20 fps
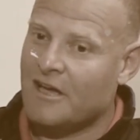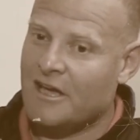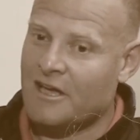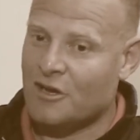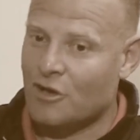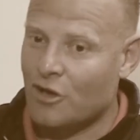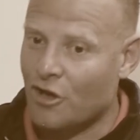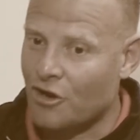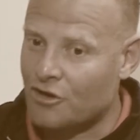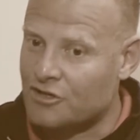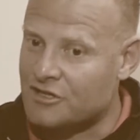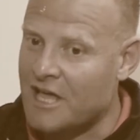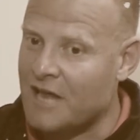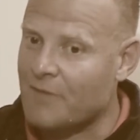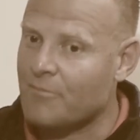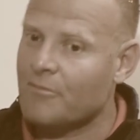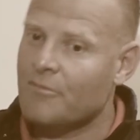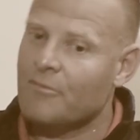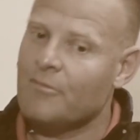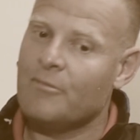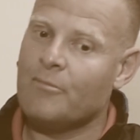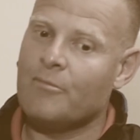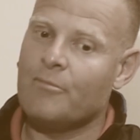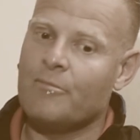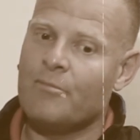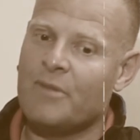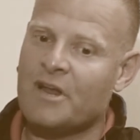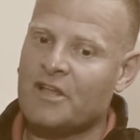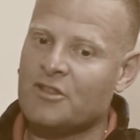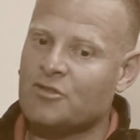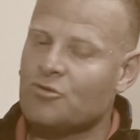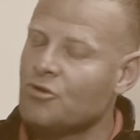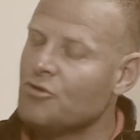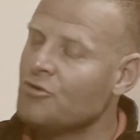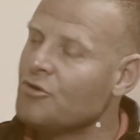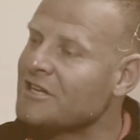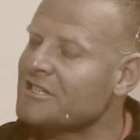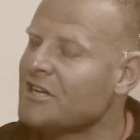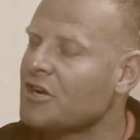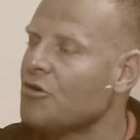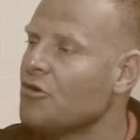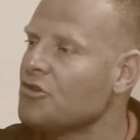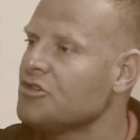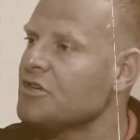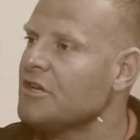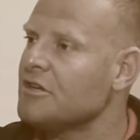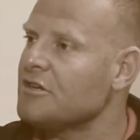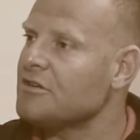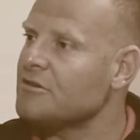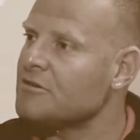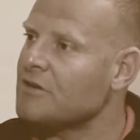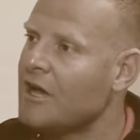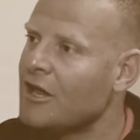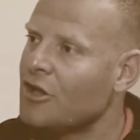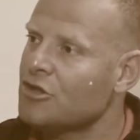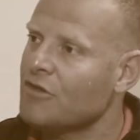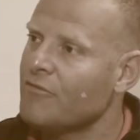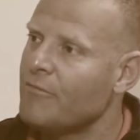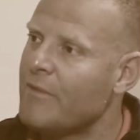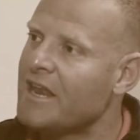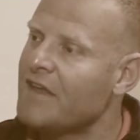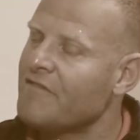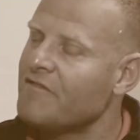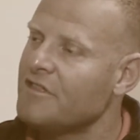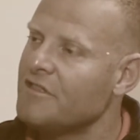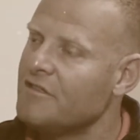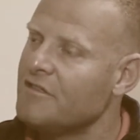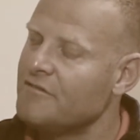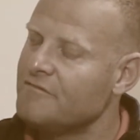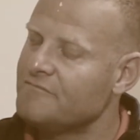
In long term, bring to you as a coach uh, a lot of benefit.